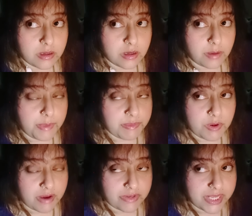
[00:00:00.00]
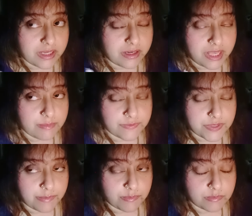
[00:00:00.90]
Maybe you have a nickname of
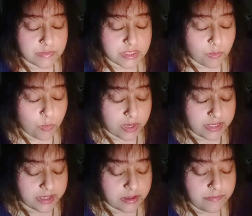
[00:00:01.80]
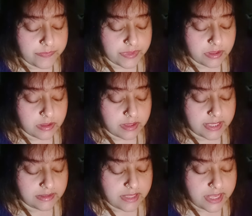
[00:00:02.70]
someone here.
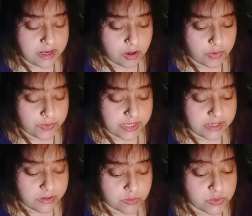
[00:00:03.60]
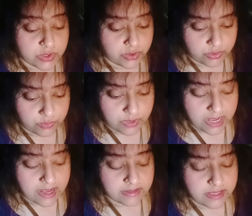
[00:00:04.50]
And they are really close to you,
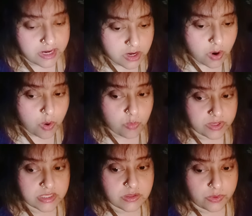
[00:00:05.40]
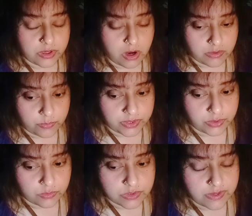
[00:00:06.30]
and they know what is going on with
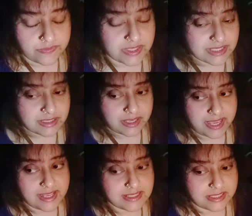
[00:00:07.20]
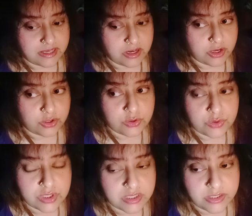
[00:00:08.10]
you. So if this is a case here, you
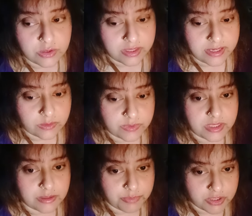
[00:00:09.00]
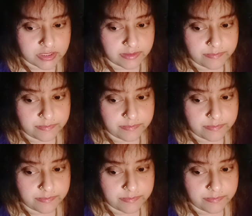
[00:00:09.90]
just need to connect with that person.